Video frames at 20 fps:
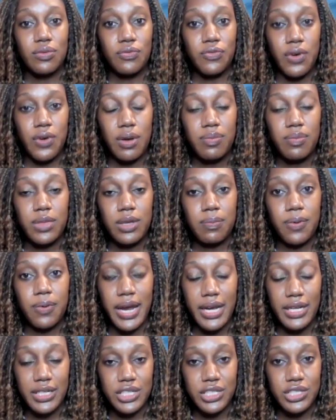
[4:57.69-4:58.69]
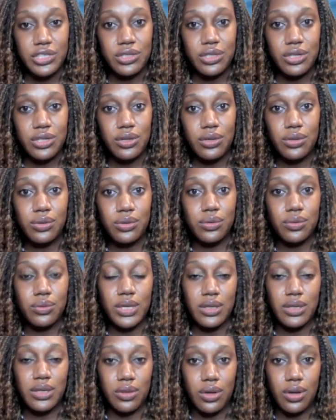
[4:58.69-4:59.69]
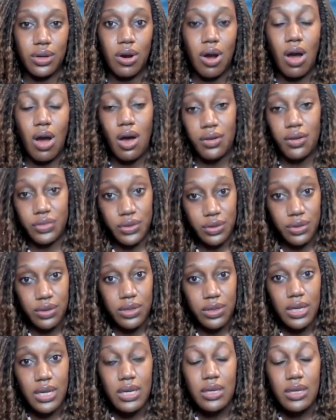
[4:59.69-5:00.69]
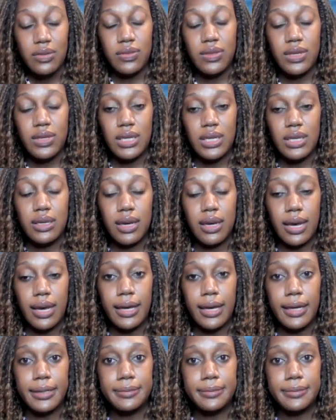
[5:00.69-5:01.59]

from the practitioner who either authored the